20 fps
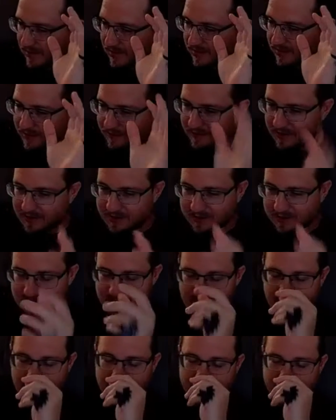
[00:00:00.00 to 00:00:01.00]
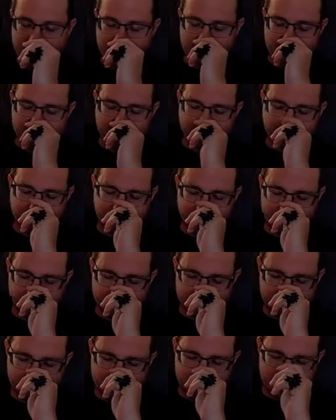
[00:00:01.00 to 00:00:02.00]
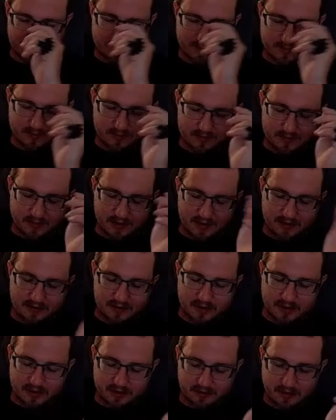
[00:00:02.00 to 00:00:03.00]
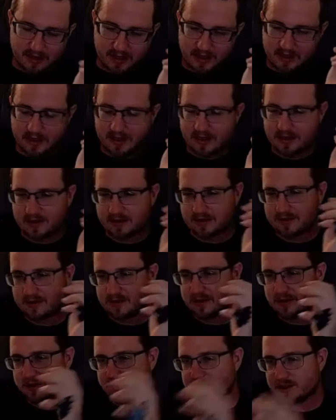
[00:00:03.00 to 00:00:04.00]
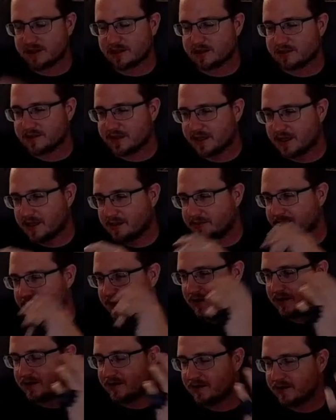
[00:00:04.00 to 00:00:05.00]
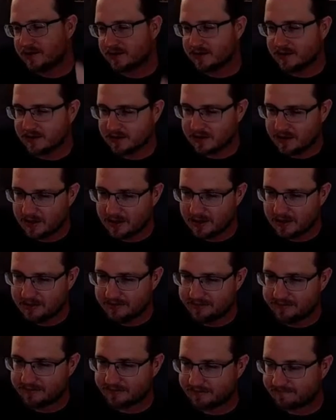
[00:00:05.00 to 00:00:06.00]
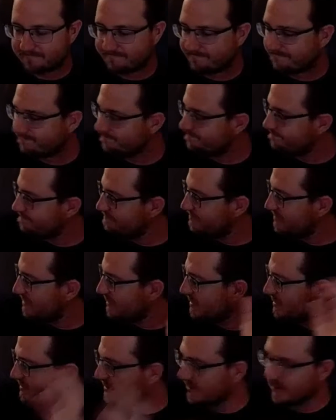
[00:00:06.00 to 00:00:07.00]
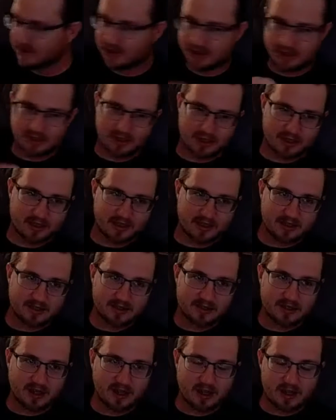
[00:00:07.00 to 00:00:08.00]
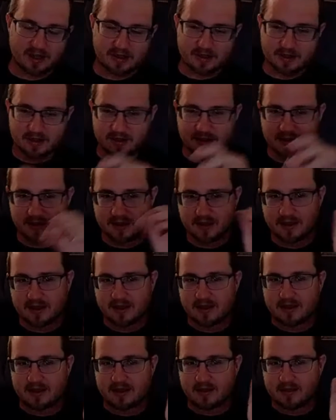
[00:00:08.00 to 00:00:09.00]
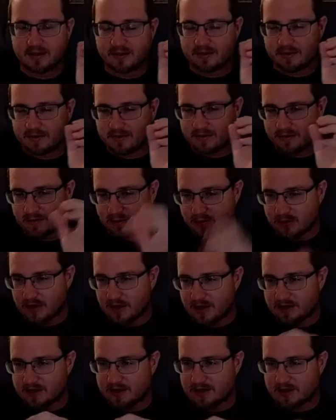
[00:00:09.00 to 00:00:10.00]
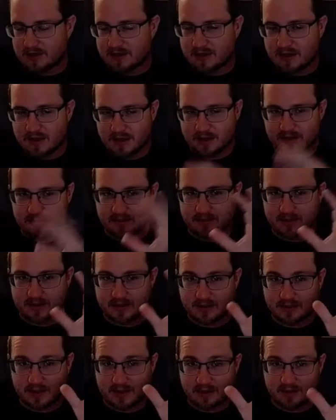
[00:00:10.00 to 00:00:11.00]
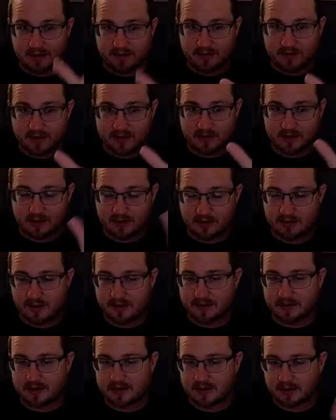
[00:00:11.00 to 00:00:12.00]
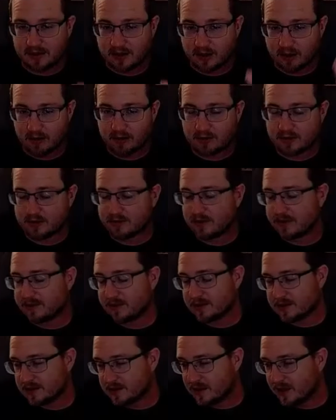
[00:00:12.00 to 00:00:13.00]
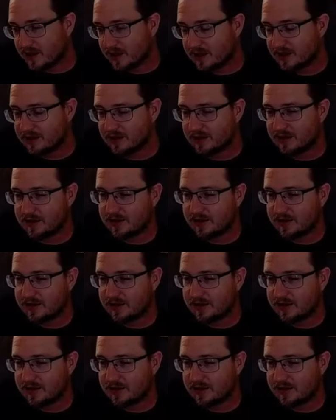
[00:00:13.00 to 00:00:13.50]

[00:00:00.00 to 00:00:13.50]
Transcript: he fakes his death, gives her some money. She starts to be happy, thinks he's dead. Then she starts getting stalked. Realizes it's him, somehow invisible. Maybe it's a ghost. Maybe it's not.